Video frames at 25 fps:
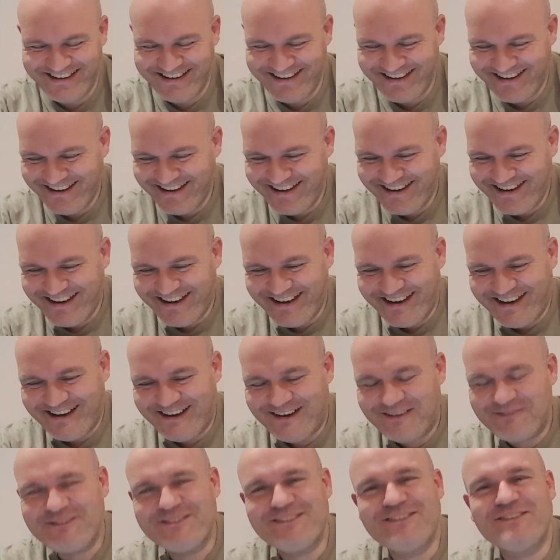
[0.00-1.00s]

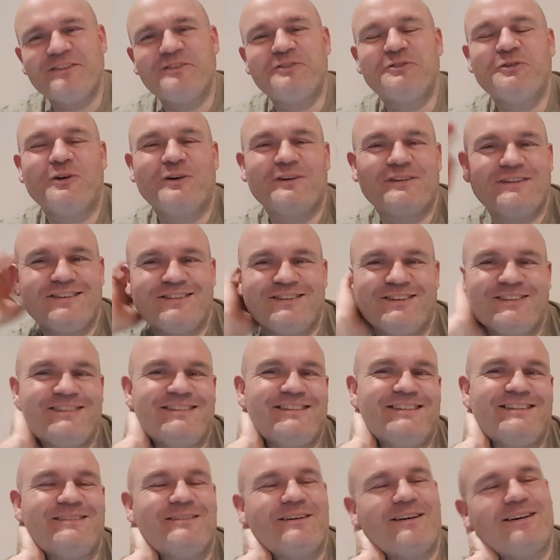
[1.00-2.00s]
I wanted to talk to
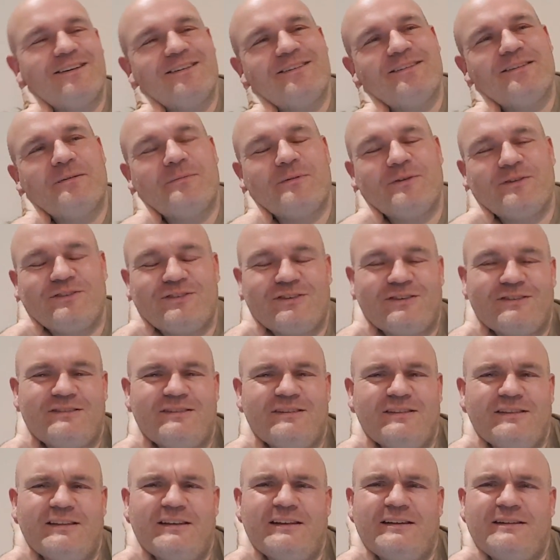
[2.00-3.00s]
some about
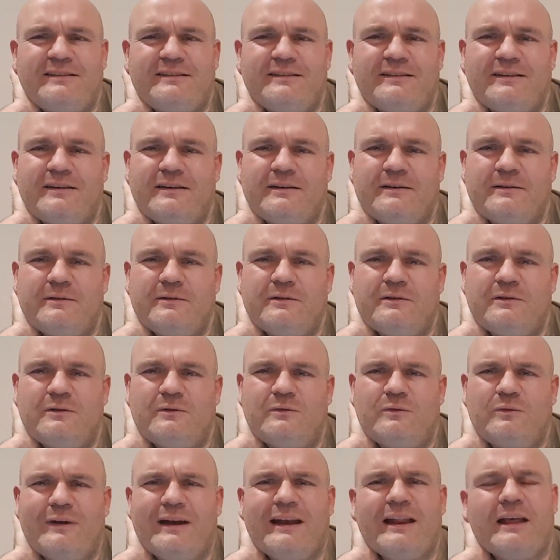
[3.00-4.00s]
something that
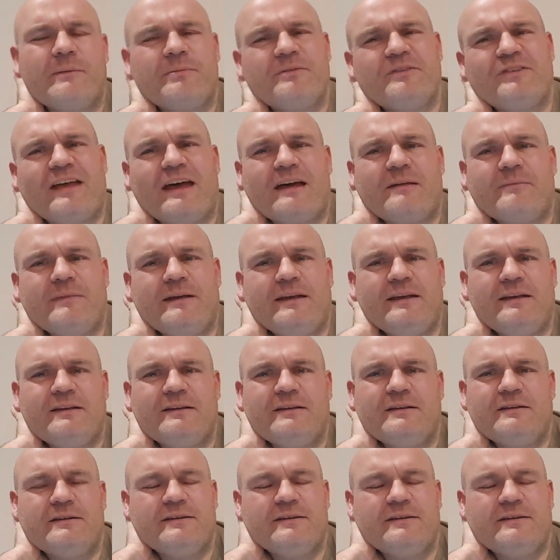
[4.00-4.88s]
really upset me.